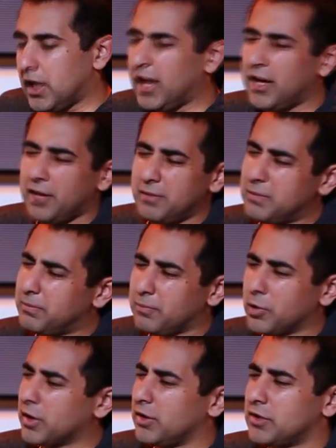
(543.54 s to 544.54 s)
I've been
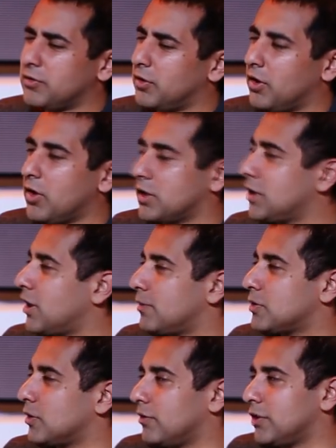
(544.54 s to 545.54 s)
working on this for a long
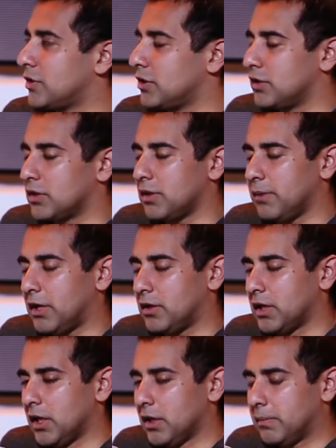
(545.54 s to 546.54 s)
time, so eventually it'll come out.
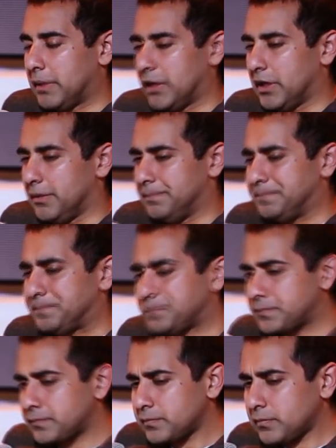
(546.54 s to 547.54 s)
But
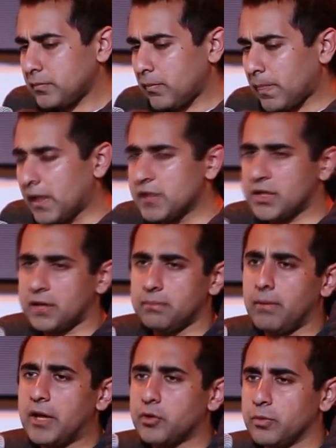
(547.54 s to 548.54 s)
it's like
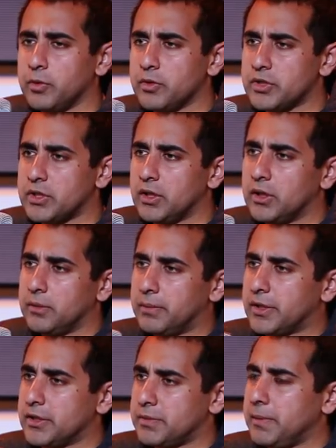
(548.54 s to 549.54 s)
micro MOOCs
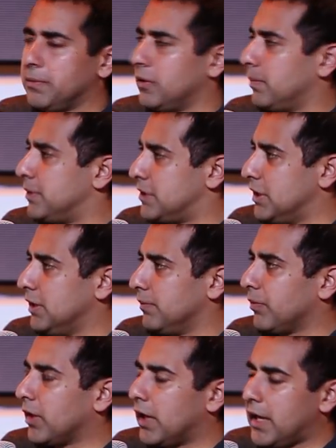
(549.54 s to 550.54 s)
because people are busy.
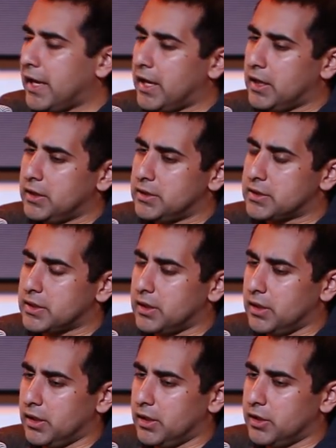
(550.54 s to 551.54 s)
And
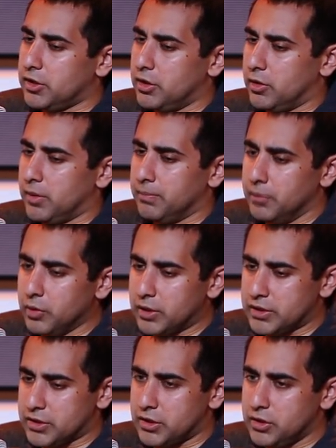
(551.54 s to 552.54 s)
you know, a
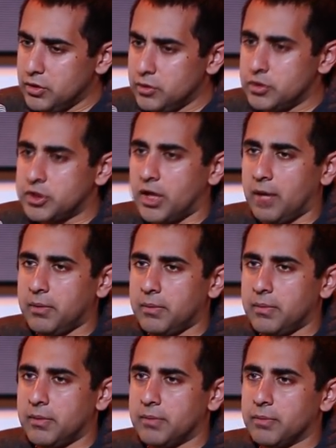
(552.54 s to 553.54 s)
MOOC is a huge time
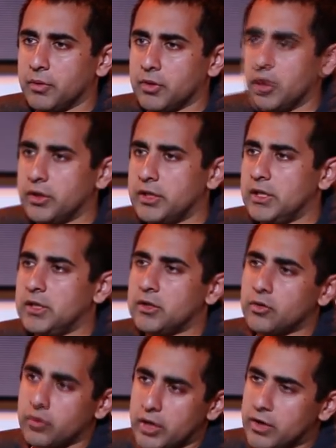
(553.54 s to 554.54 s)
commitment, both on the
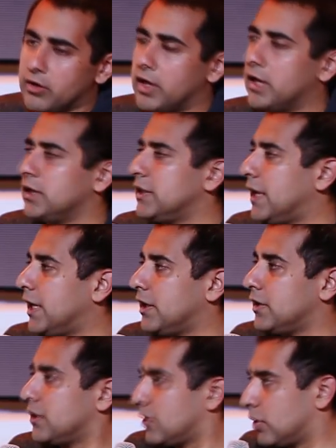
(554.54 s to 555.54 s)
creator end
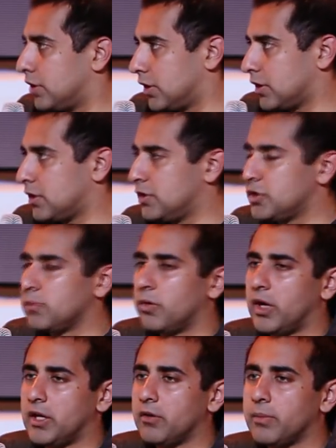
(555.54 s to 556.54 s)
and on the consumer end.